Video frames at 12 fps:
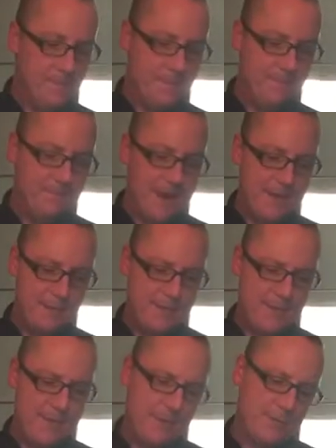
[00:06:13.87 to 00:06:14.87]
the factory
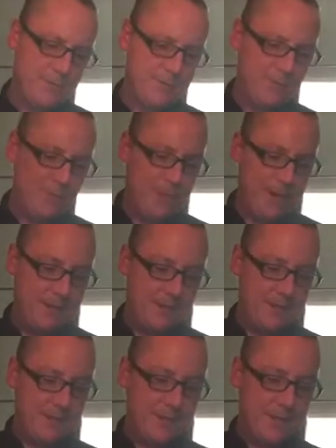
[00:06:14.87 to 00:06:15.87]
direct show
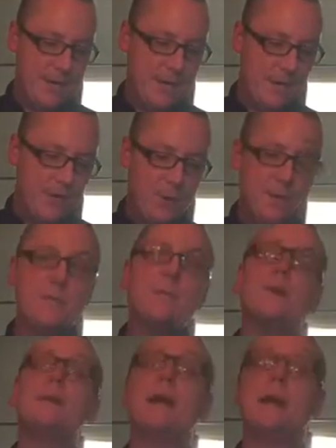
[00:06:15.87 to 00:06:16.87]
price is
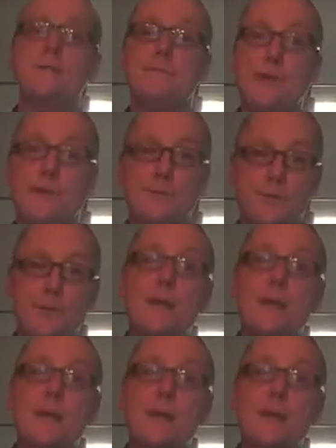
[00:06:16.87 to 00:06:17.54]
$21.95. So